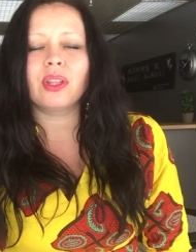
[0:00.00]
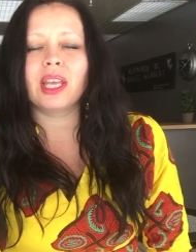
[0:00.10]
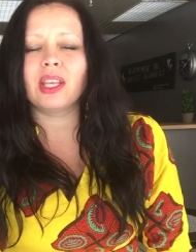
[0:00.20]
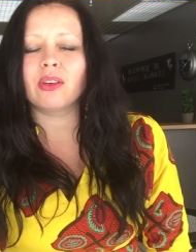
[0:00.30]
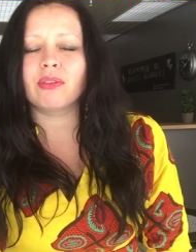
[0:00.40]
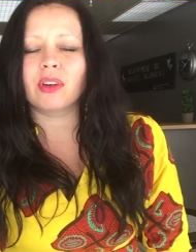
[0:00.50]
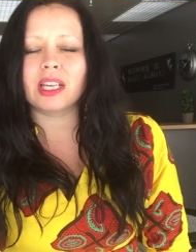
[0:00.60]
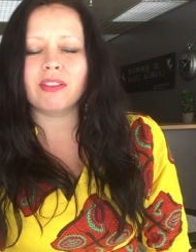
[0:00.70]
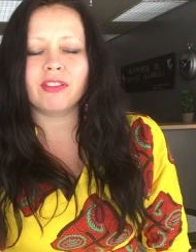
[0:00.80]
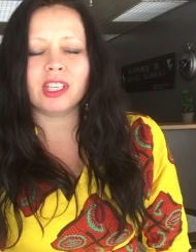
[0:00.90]
Thank you for
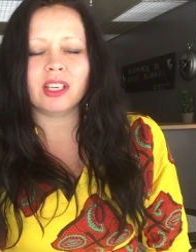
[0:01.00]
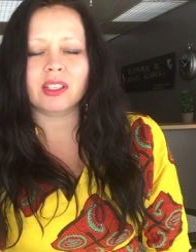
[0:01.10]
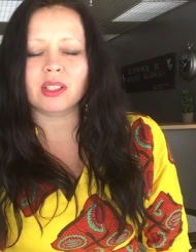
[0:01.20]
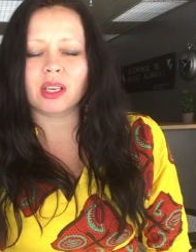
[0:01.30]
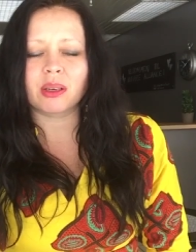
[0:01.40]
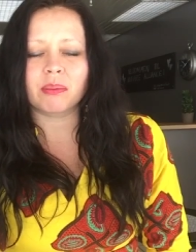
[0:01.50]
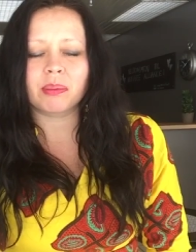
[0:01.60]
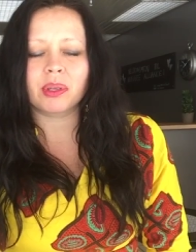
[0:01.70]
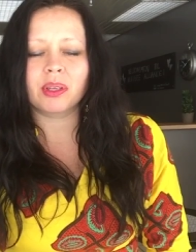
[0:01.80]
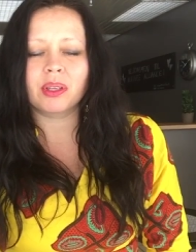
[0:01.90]
lifting us up.
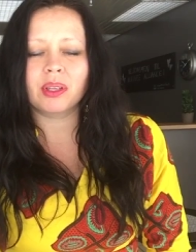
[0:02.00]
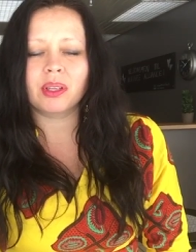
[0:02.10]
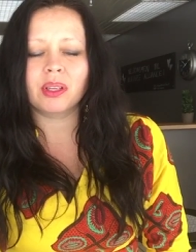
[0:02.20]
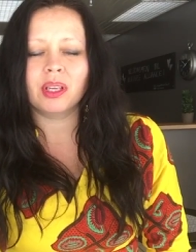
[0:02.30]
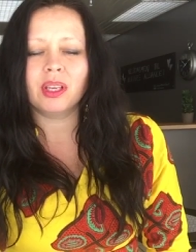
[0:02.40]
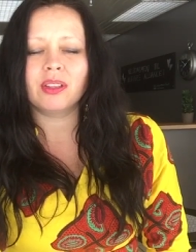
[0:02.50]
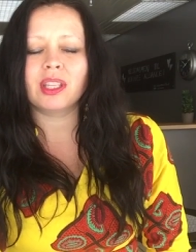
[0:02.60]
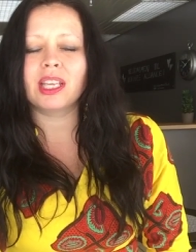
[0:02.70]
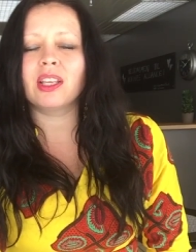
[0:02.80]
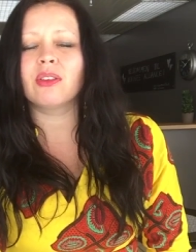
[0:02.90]

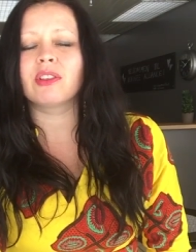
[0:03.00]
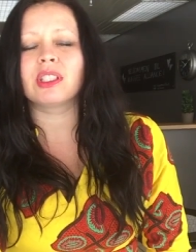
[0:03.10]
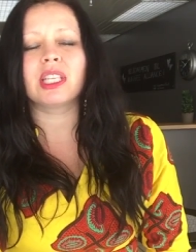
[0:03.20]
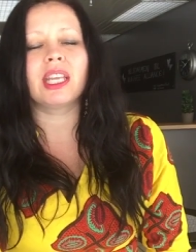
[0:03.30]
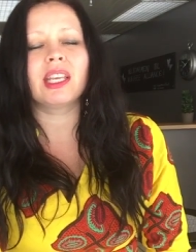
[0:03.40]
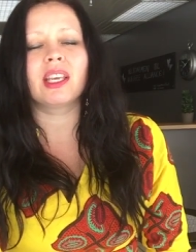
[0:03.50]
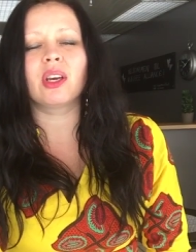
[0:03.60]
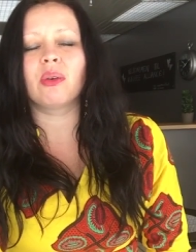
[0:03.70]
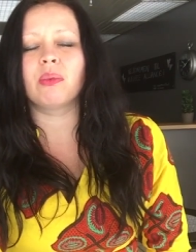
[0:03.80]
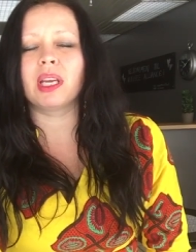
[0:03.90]
Thank you for
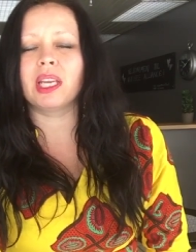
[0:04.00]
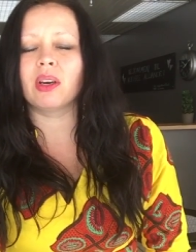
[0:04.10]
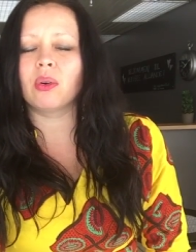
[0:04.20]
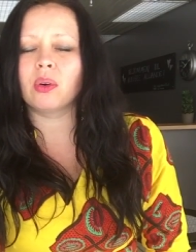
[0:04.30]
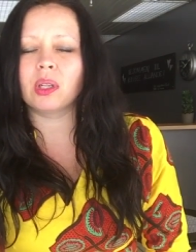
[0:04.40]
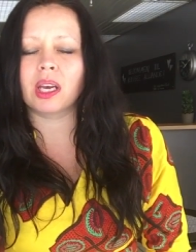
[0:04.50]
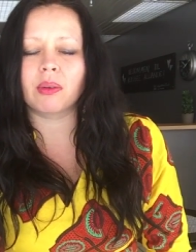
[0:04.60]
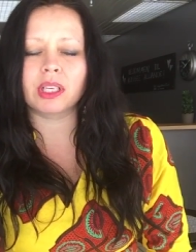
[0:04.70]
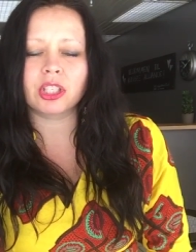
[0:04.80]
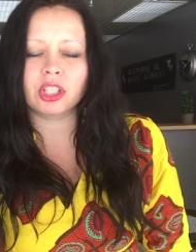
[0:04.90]
taking away all
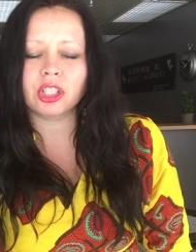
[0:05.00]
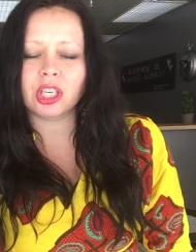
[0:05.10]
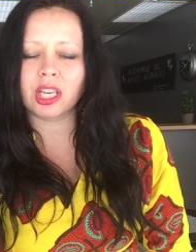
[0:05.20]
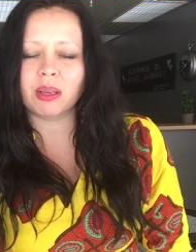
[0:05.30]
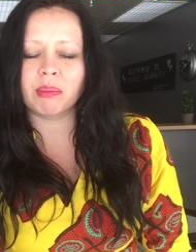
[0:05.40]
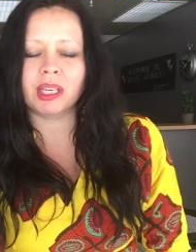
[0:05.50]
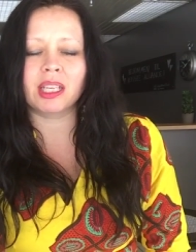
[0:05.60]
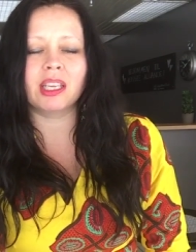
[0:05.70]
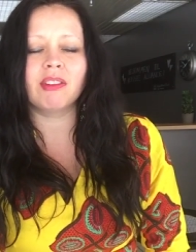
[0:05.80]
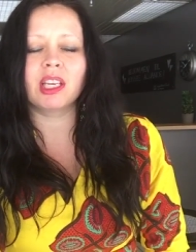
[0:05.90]
our shame
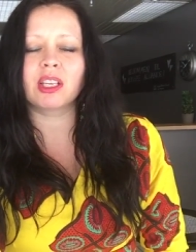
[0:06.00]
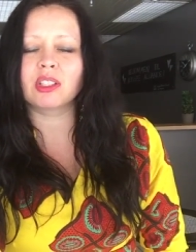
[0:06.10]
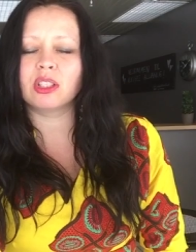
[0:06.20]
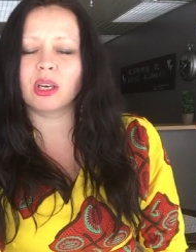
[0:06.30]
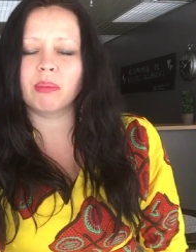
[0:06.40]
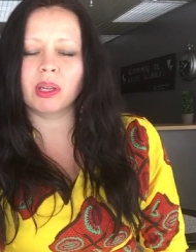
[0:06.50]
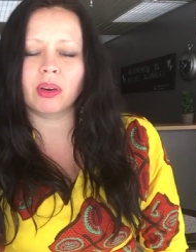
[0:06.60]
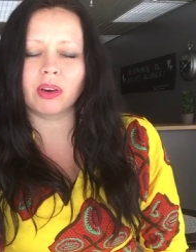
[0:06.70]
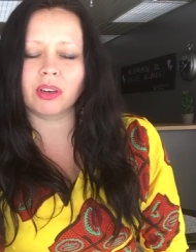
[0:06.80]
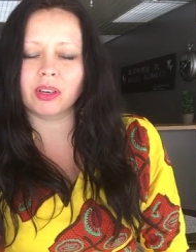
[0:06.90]
and giving us double
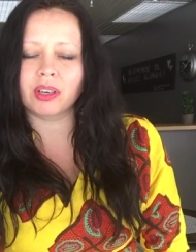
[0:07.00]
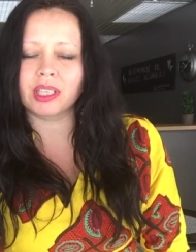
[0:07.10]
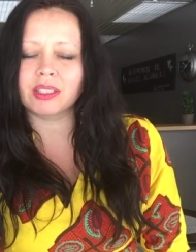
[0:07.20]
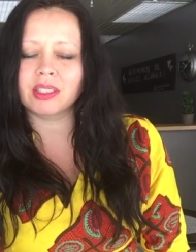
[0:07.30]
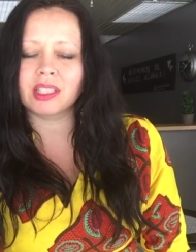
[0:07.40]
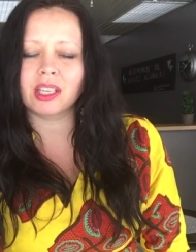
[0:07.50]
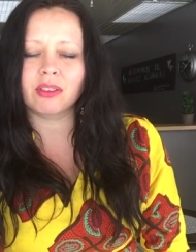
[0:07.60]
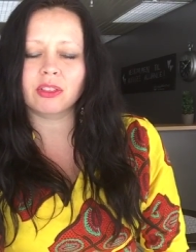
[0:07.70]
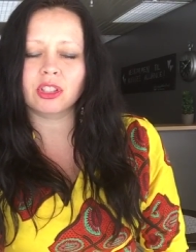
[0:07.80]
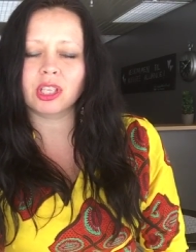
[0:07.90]
honor instead
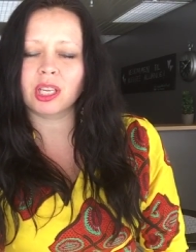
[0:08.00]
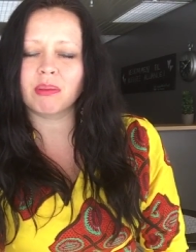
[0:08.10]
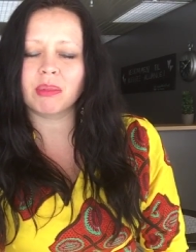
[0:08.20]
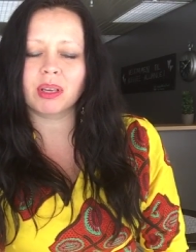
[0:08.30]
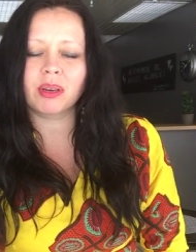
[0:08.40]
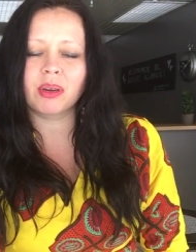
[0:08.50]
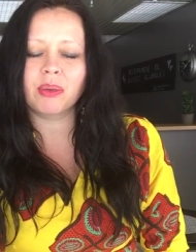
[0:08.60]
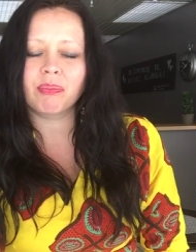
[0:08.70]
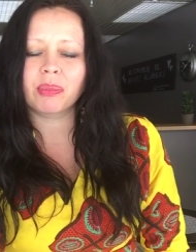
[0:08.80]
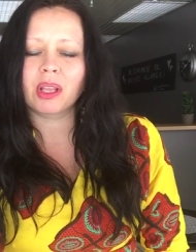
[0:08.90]
of shame.
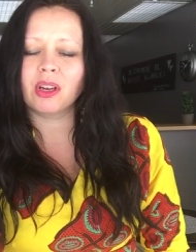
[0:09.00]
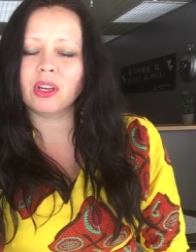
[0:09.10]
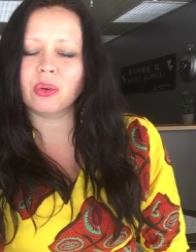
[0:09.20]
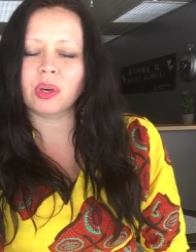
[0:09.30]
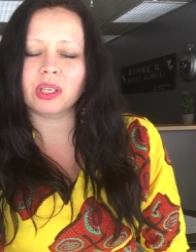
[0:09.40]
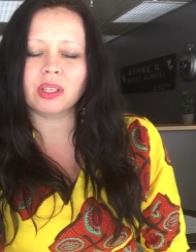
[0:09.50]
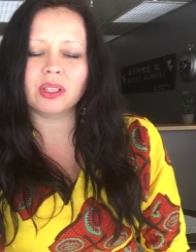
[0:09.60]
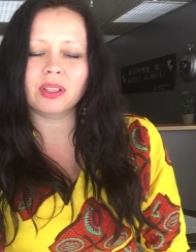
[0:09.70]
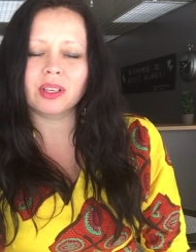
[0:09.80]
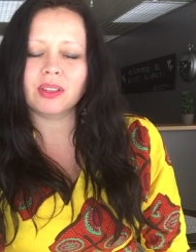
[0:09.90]
Lord,
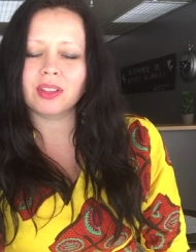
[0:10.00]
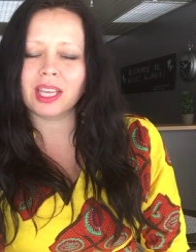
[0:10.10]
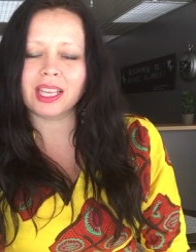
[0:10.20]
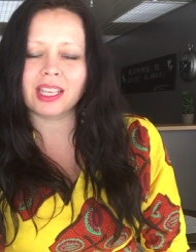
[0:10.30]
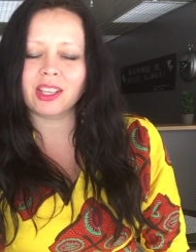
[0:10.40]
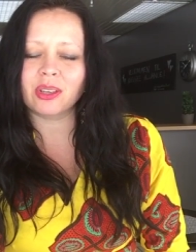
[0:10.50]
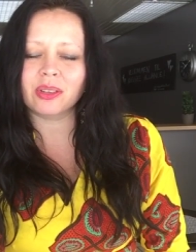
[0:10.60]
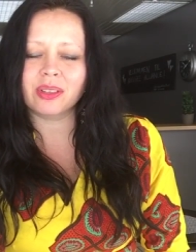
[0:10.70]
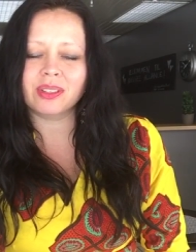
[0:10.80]
thank you.